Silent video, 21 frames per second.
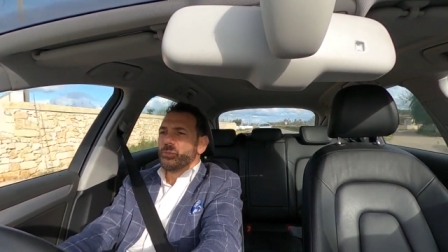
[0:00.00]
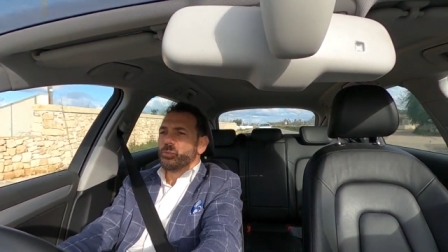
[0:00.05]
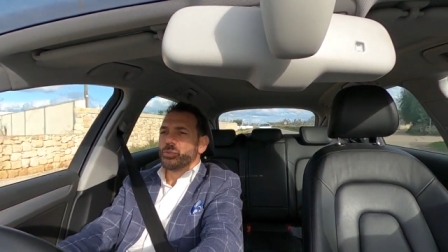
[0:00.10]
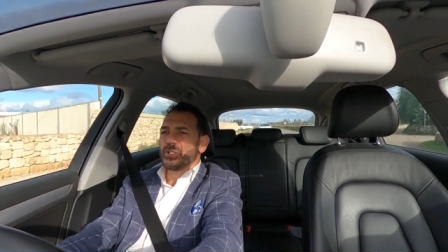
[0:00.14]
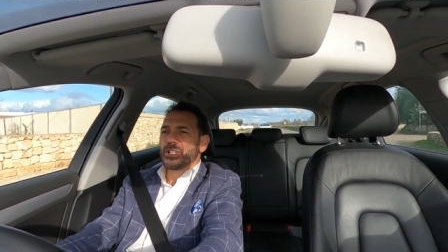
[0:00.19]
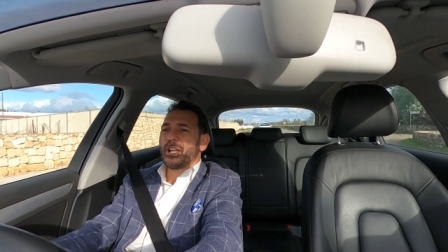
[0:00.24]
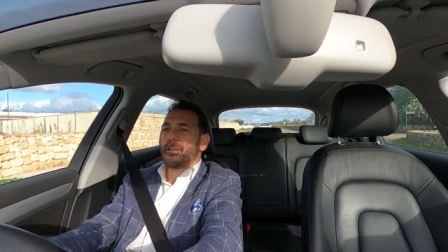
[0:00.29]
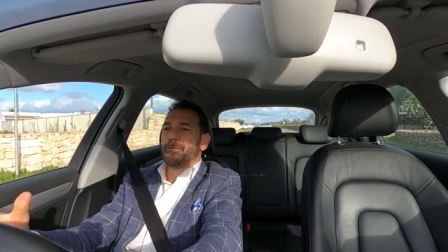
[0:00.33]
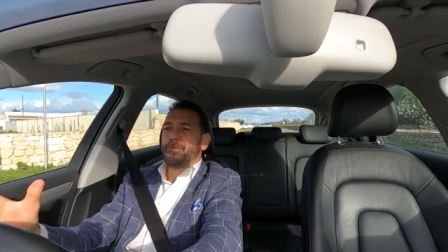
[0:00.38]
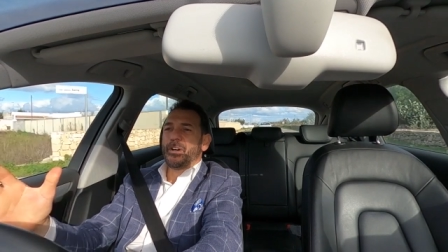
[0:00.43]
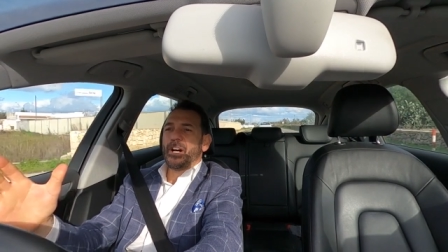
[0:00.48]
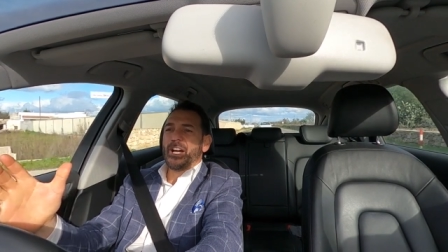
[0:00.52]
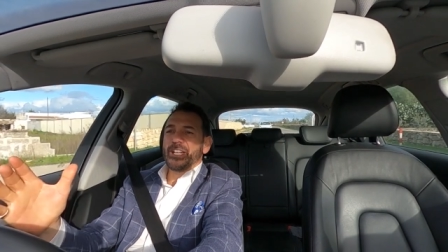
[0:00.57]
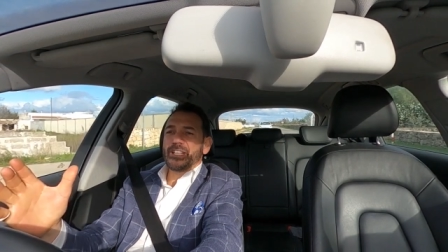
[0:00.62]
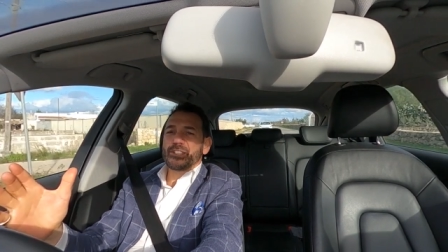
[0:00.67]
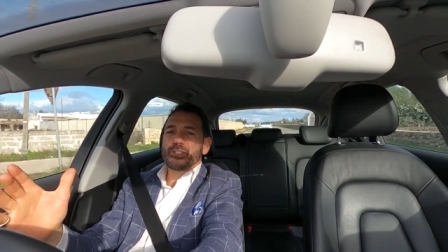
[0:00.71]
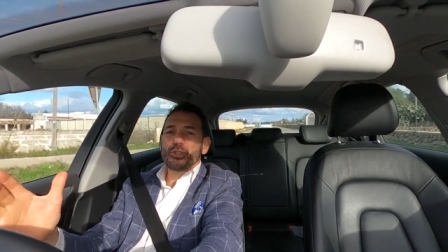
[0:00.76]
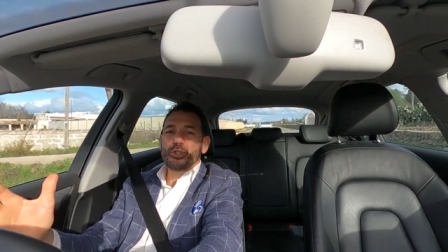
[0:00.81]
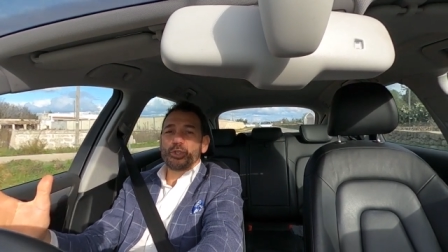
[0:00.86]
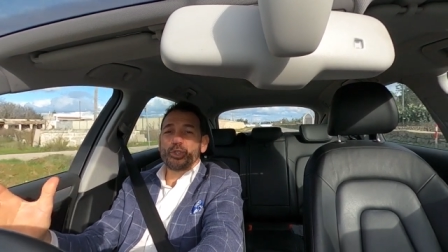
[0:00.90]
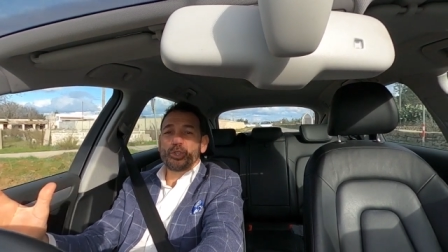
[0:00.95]
would I
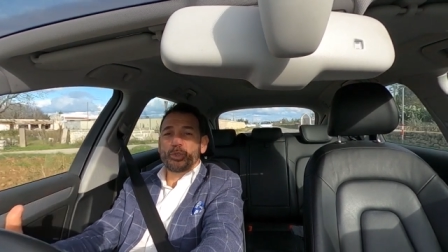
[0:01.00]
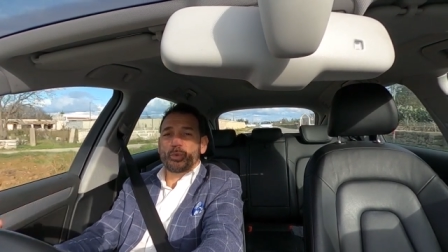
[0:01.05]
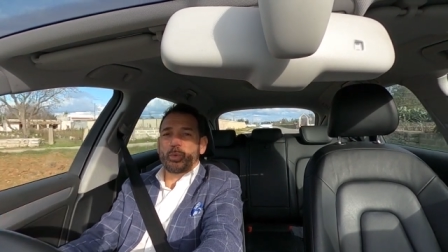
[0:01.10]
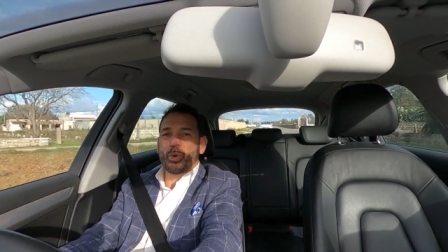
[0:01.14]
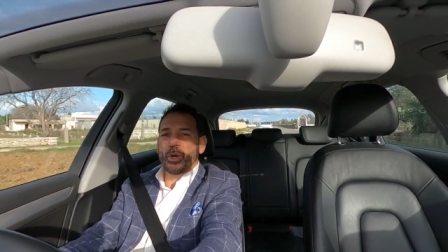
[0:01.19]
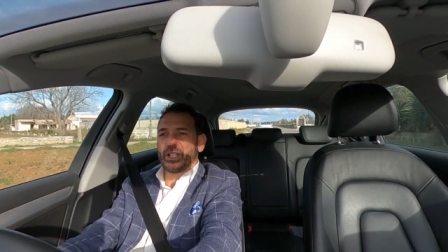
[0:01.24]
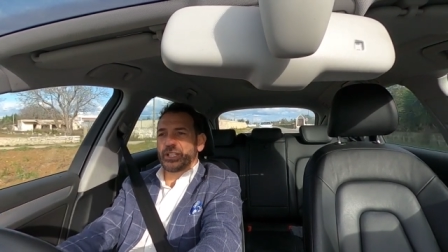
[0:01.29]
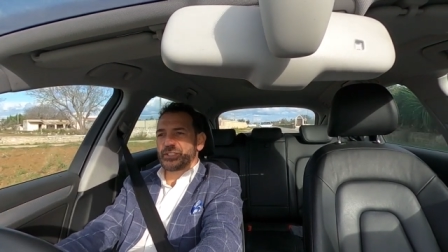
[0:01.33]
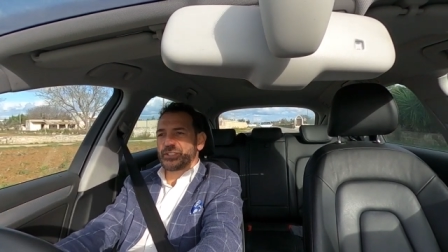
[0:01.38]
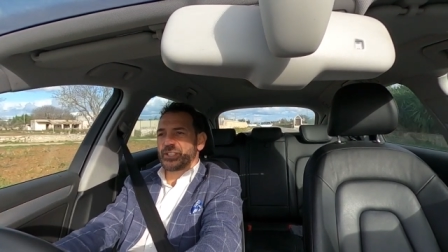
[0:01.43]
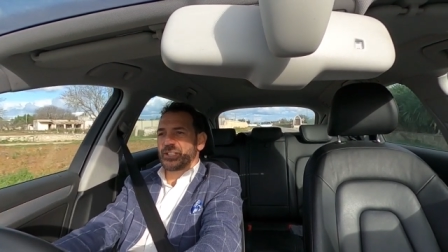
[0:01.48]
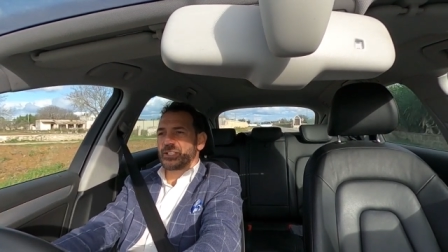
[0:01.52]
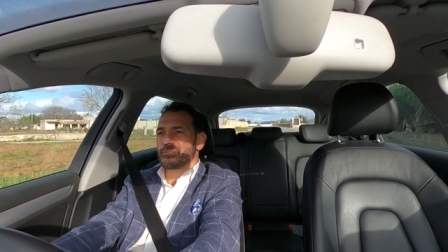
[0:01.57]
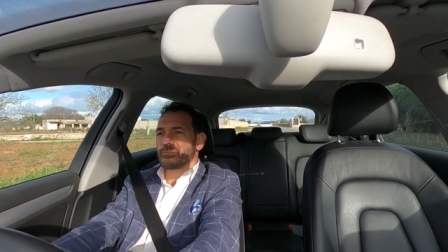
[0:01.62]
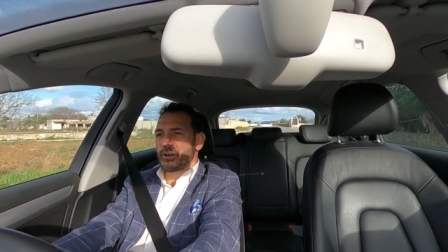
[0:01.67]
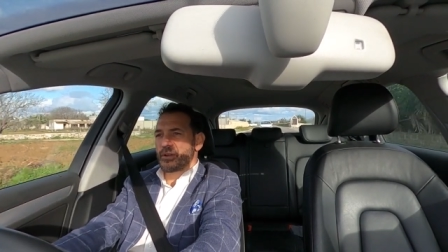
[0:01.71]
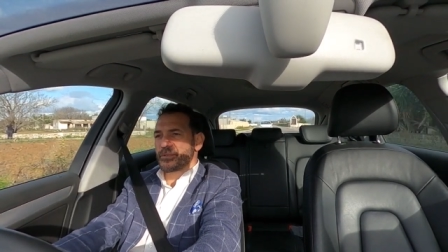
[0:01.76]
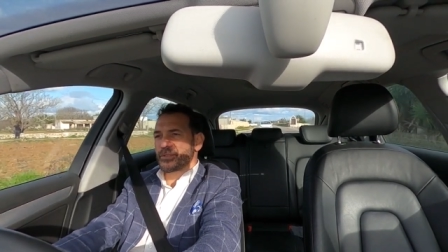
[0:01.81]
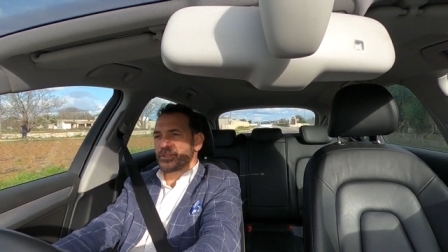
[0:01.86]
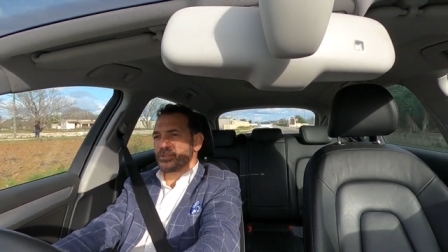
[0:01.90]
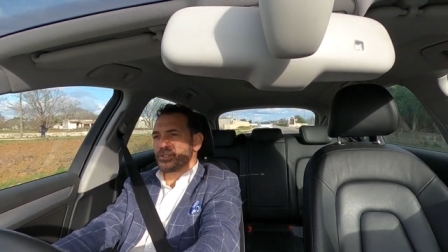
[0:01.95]
find good quality
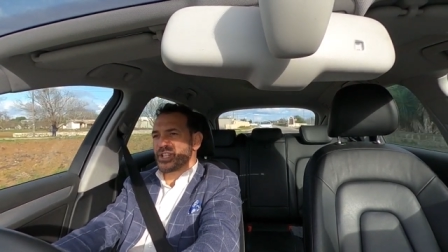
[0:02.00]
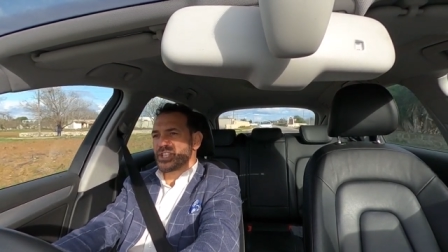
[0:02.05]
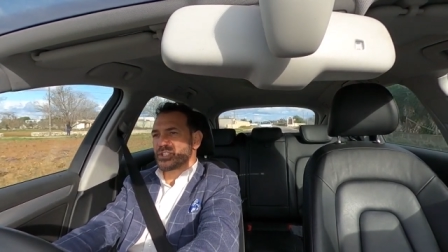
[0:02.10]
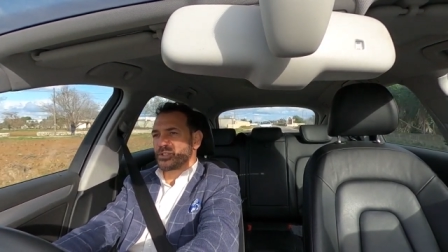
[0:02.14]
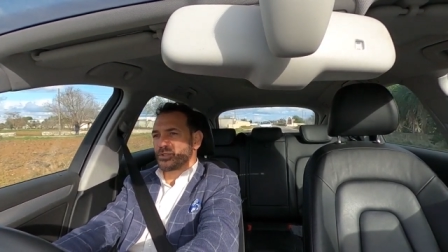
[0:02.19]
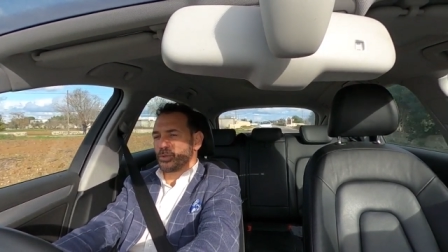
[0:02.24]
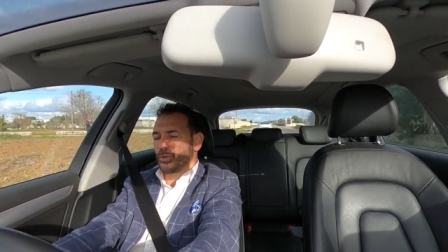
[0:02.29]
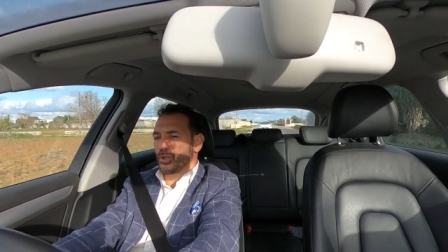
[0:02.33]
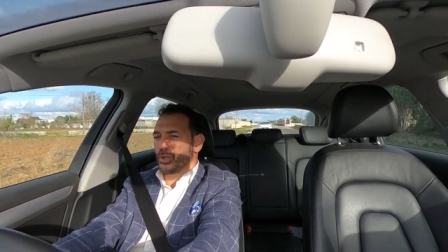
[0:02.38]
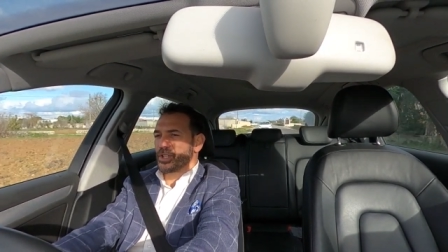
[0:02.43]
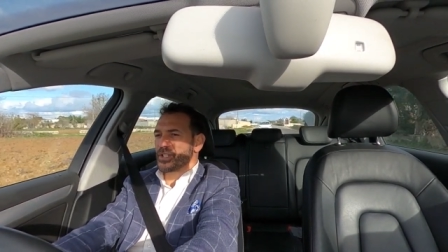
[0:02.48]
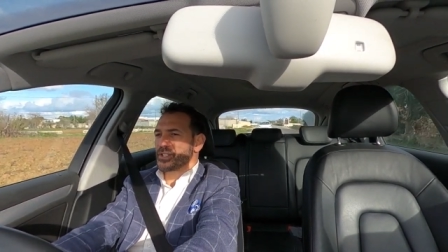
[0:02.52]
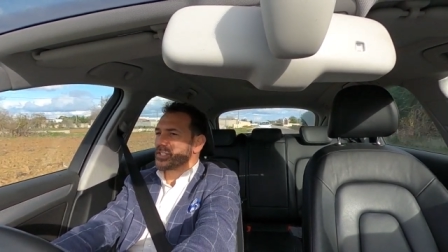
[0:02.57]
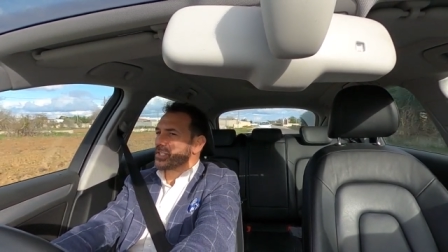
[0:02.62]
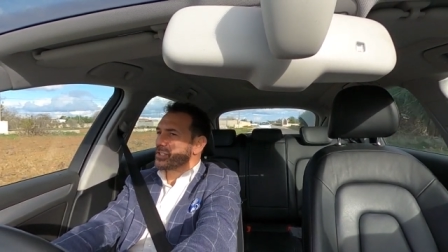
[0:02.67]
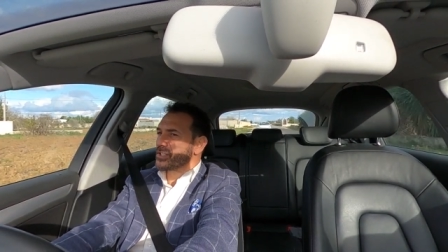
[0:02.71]
grocery stores